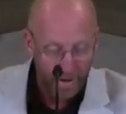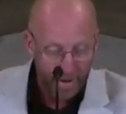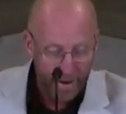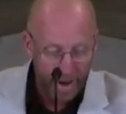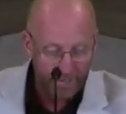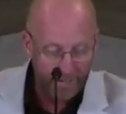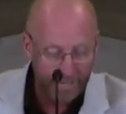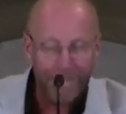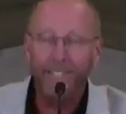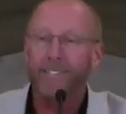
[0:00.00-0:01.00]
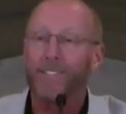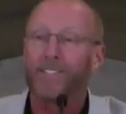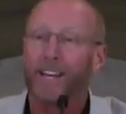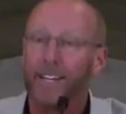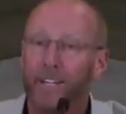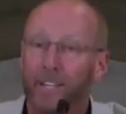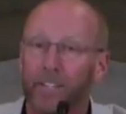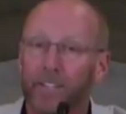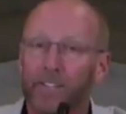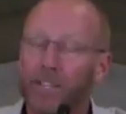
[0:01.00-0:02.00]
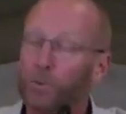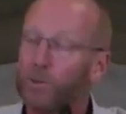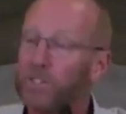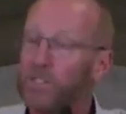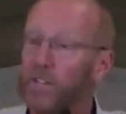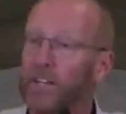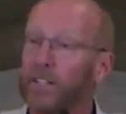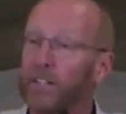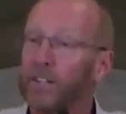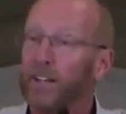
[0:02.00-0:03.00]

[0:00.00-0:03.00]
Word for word: having a desire. See the word desire?